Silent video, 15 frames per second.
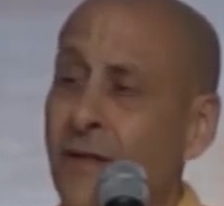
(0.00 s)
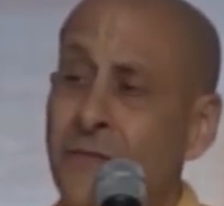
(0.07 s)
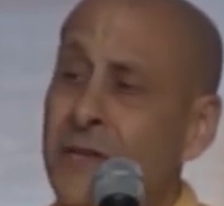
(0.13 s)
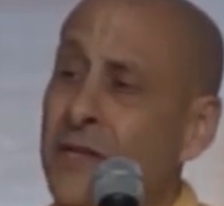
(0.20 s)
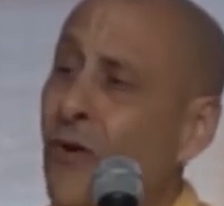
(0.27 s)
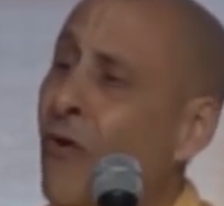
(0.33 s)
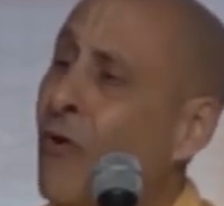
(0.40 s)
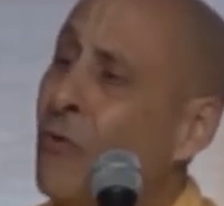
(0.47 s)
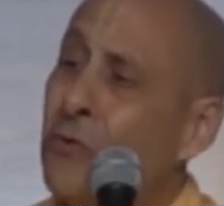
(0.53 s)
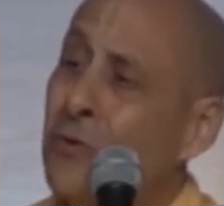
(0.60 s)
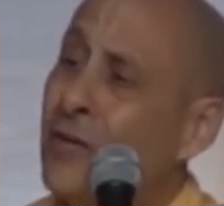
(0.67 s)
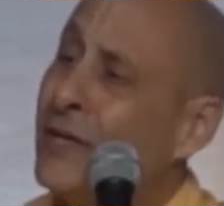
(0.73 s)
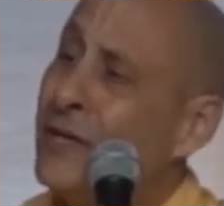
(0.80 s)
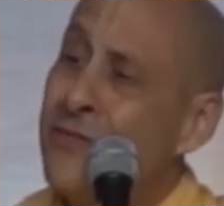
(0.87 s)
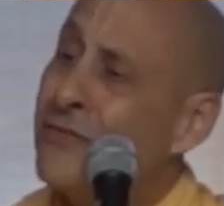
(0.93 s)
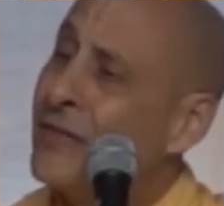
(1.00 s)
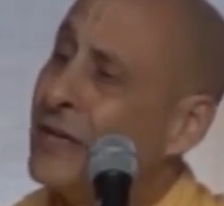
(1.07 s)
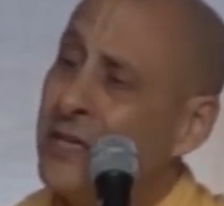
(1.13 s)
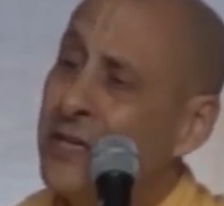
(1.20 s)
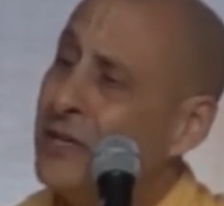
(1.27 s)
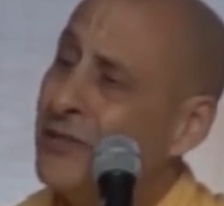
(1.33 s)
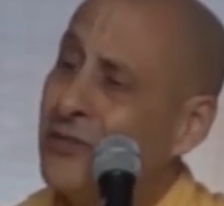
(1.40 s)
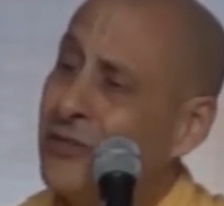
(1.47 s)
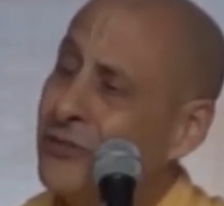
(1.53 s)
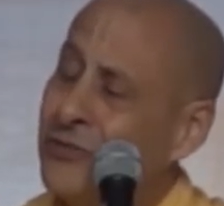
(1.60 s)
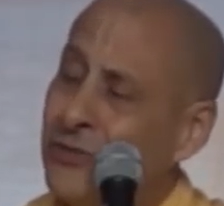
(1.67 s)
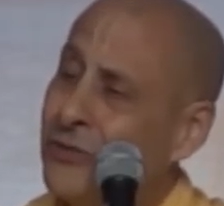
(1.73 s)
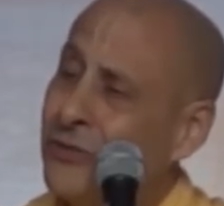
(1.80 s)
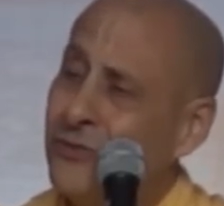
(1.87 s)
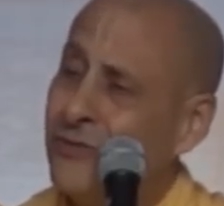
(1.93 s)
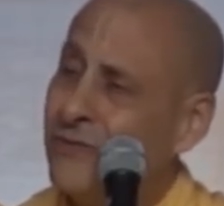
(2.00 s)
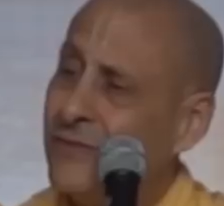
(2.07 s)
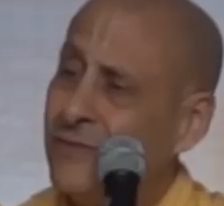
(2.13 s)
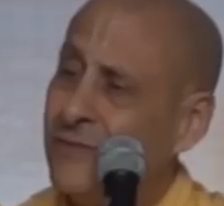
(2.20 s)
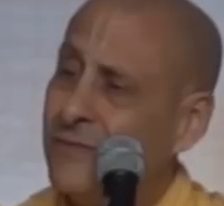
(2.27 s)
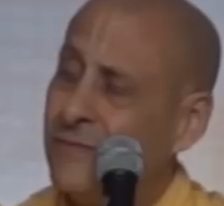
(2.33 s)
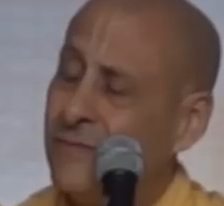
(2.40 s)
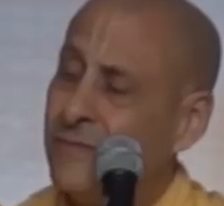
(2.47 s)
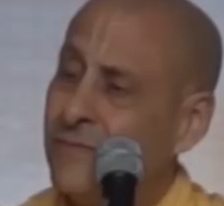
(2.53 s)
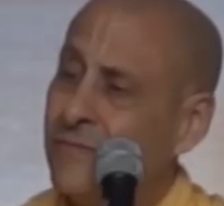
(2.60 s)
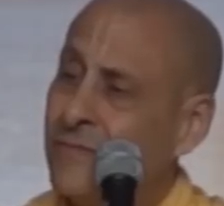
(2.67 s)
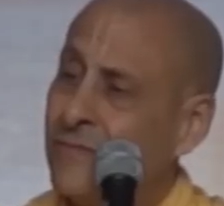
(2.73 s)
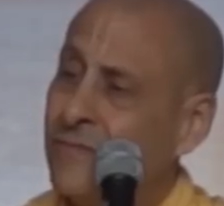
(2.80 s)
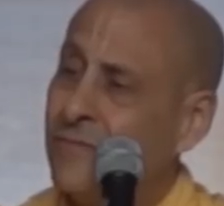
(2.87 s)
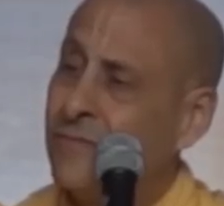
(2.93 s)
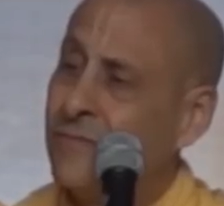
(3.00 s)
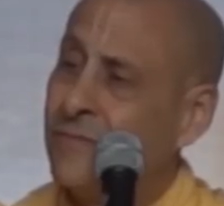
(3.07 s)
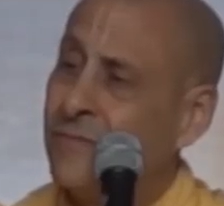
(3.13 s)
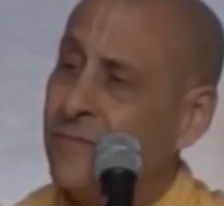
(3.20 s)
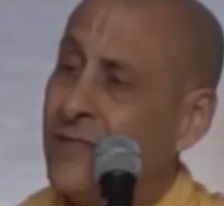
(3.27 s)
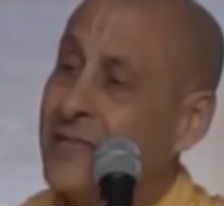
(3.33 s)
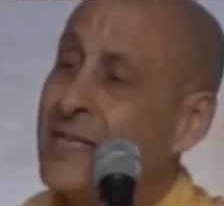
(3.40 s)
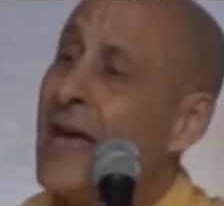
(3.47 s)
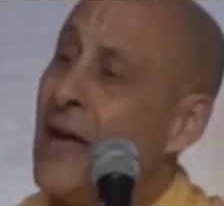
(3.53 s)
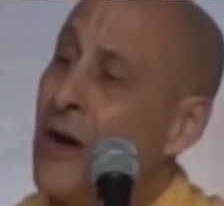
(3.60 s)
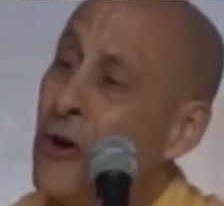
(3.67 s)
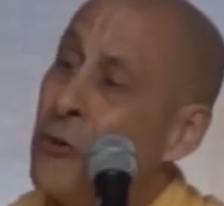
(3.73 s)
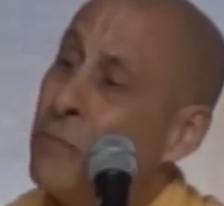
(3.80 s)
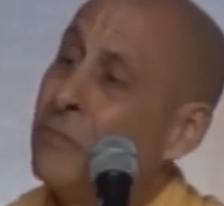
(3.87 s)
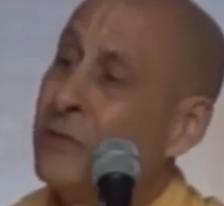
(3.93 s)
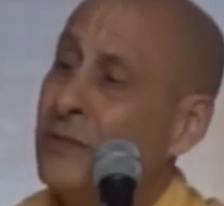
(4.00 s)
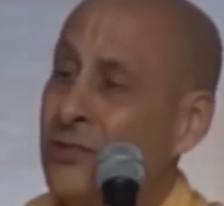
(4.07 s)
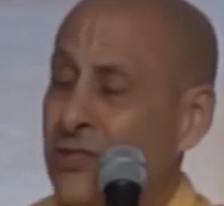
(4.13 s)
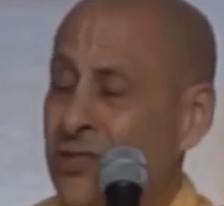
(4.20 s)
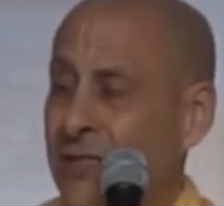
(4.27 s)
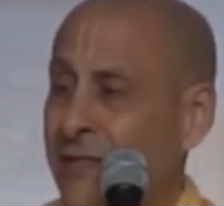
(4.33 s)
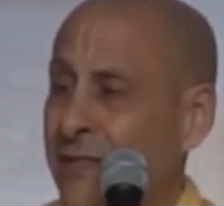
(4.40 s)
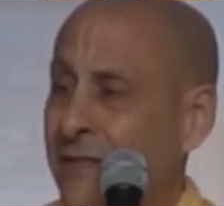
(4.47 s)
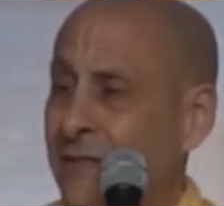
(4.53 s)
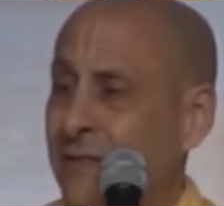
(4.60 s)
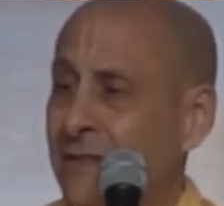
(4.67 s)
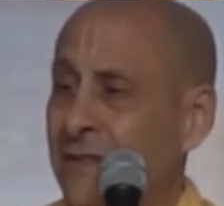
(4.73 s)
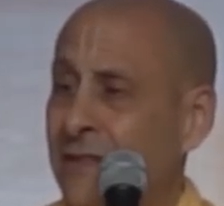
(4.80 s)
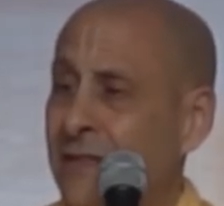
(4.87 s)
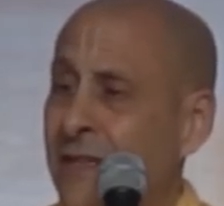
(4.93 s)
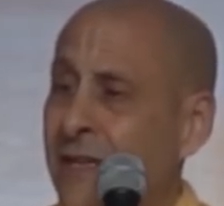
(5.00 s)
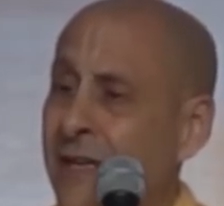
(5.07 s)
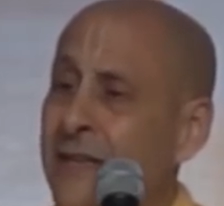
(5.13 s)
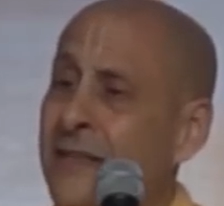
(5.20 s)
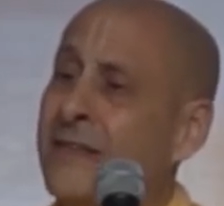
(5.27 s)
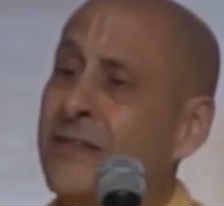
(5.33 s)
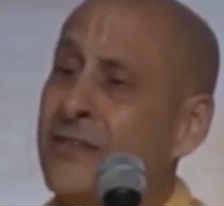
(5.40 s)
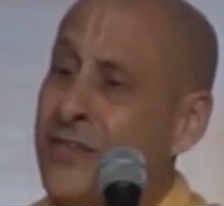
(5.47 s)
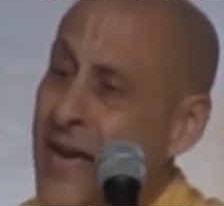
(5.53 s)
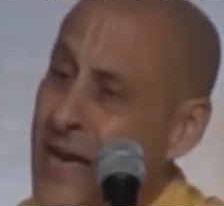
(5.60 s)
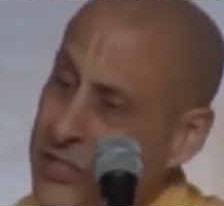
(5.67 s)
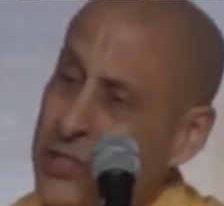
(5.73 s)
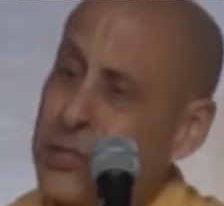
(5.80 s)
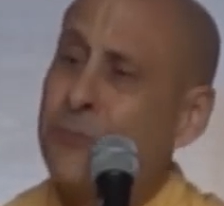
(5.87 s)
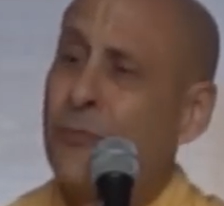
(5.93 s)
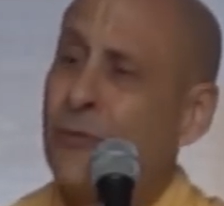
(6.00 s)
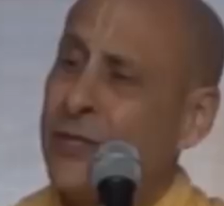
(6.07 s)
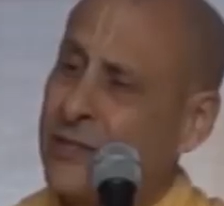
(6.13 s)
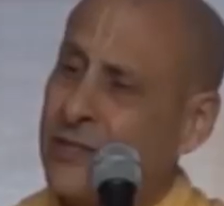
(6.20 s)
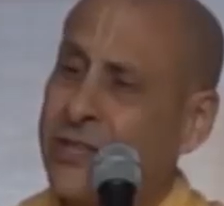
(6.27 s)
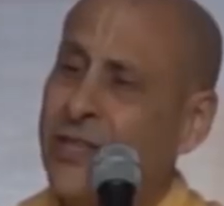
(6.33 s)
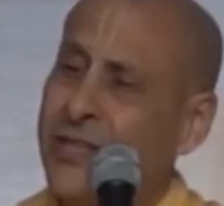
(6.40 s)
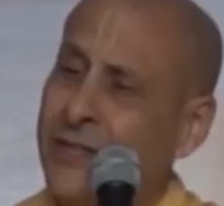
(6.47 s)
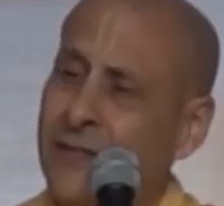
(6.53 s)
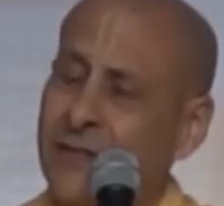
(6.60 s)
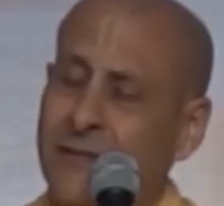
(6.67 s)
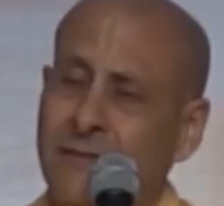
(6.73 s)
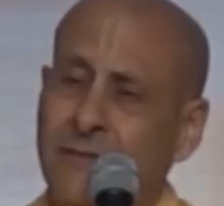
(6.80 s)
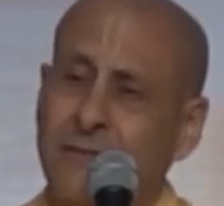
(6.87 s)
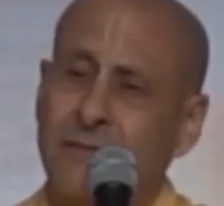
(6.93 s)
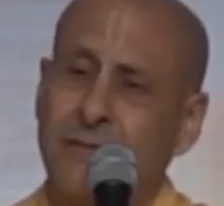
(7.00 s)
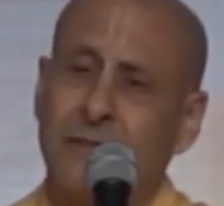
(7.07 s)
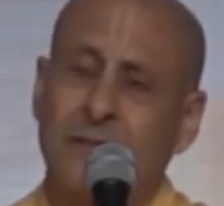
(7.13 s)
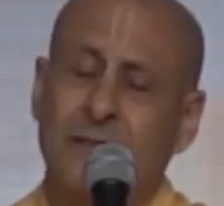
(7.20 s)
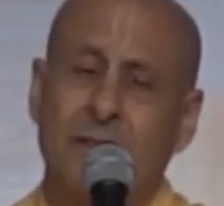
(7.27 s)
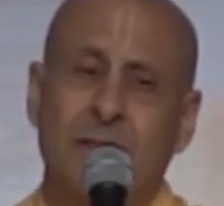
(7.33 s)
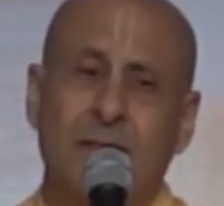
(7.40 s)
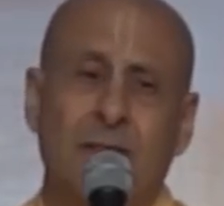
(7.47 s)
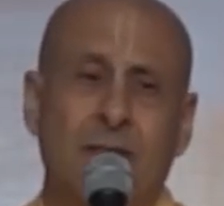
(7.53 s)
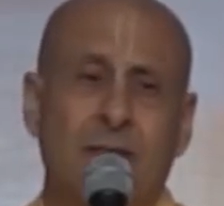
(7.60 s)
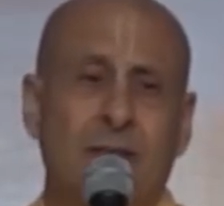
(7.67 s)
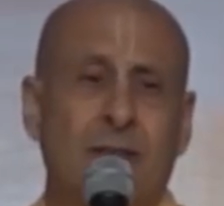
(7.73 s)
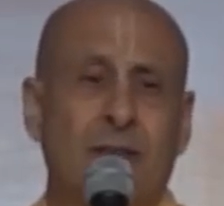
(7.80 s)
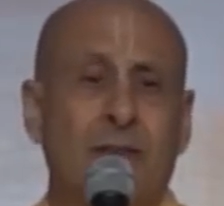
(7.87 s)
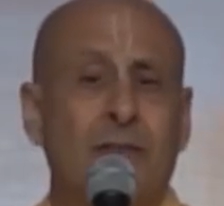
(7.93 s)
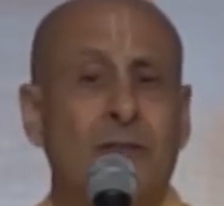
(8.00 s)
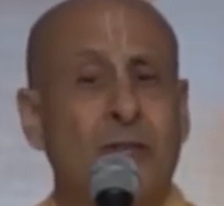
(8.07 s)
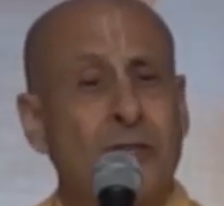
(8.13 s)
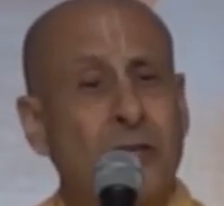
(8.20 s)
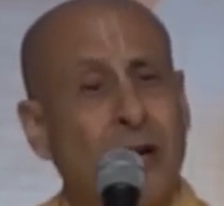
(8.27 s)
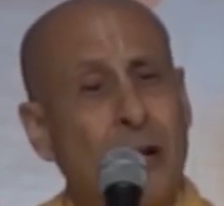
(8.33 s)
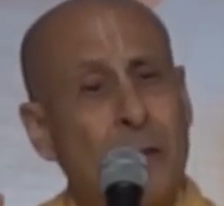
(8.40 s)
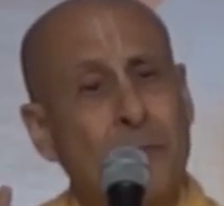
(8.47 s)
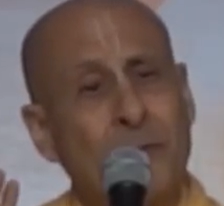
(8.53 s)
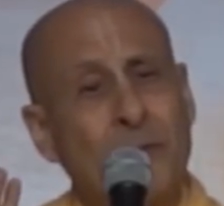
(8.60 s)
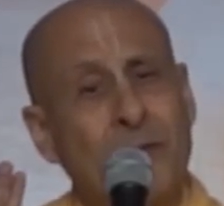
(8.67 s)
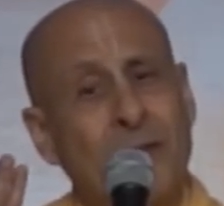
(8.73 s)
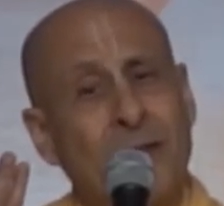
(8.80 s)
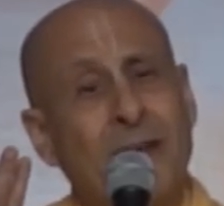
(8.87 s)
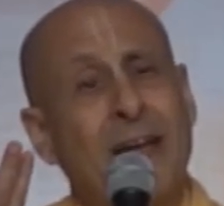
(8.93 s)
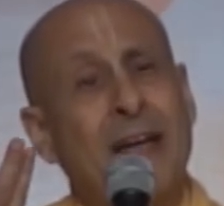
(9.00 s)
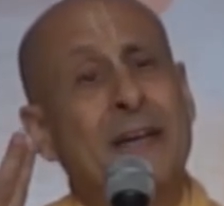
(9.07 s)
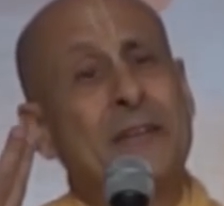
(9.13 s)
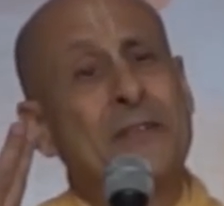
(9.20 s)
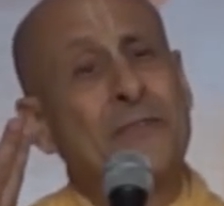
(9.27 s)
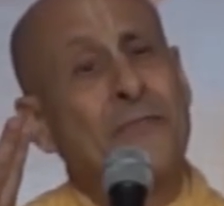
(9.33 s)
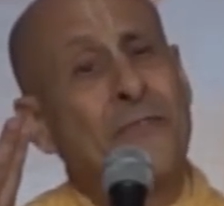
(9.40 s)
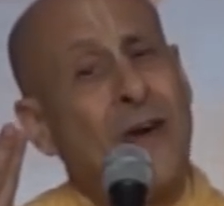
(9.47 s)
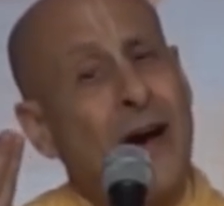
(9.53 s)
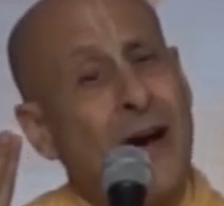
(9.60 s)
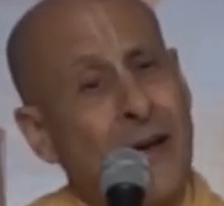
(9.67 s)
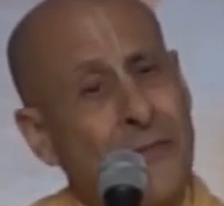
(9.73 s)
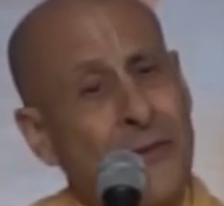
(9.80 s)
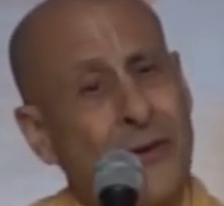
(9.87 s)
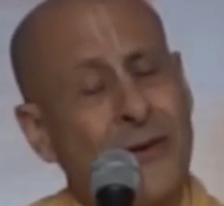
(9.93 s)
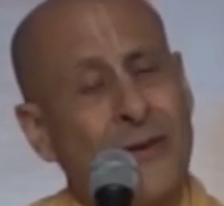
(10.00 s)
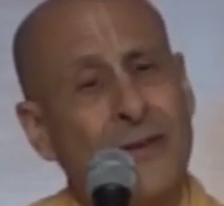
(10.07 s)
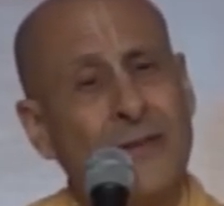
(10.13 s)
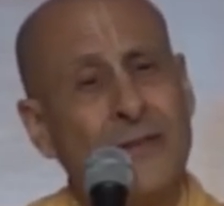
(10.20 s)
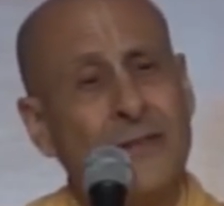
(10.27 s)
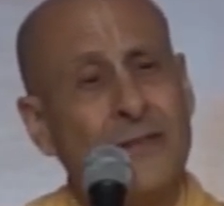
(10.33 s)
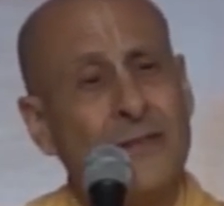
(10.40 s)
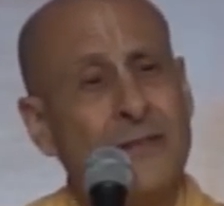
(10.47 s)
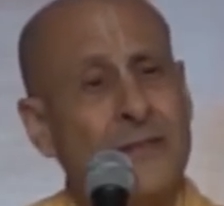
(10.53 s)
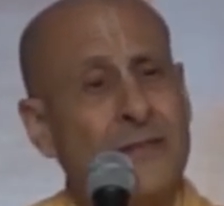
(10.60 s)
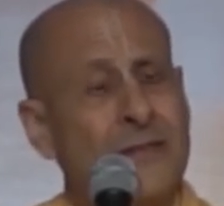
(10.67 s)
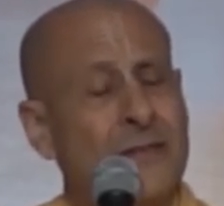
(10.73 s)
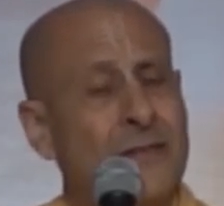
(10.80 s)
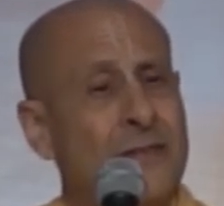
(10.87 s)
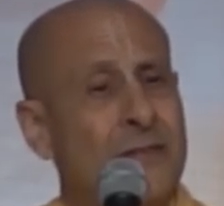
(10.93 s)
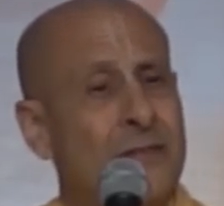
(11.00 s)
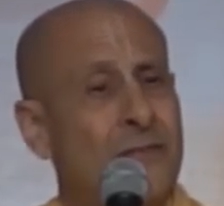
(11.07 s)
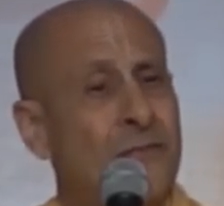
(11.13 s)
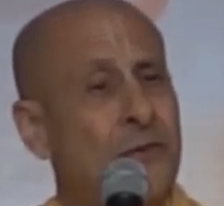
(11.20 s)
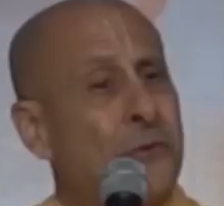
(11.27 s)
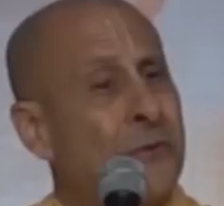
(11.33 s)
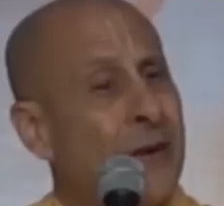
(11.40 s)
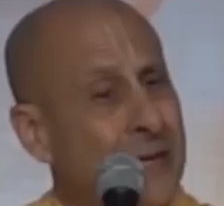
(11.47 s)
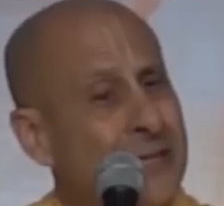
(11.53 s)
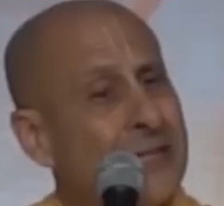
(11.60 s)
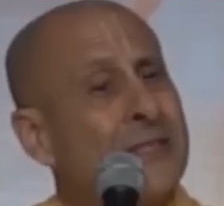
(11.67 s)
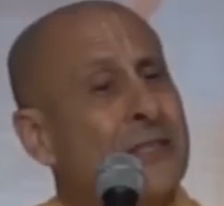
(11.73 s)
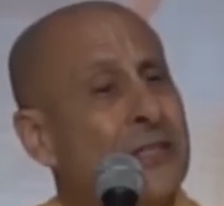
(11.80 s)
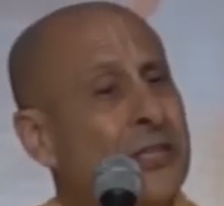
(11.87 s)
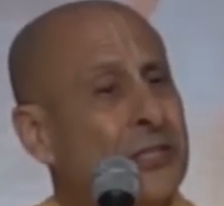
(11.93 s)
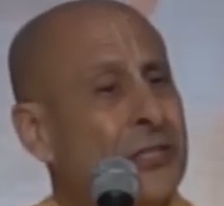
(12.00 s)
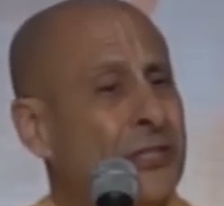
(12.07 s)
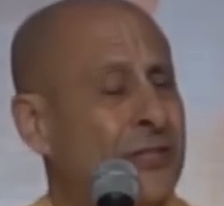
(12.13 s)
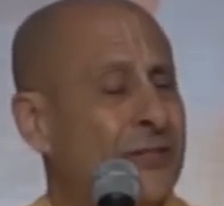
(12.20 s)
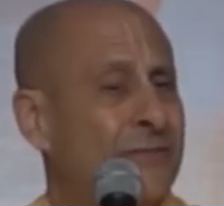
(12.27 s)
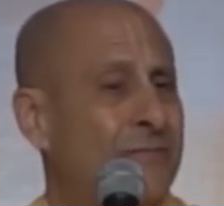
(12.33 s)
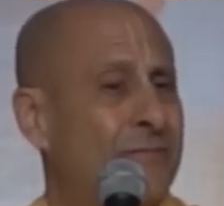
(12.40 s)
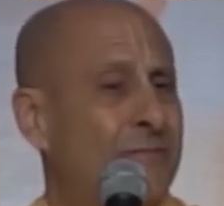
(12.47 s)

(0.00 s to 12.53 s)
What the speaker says: The only thing he could do is helplessly, desperately look up at his father for recognition.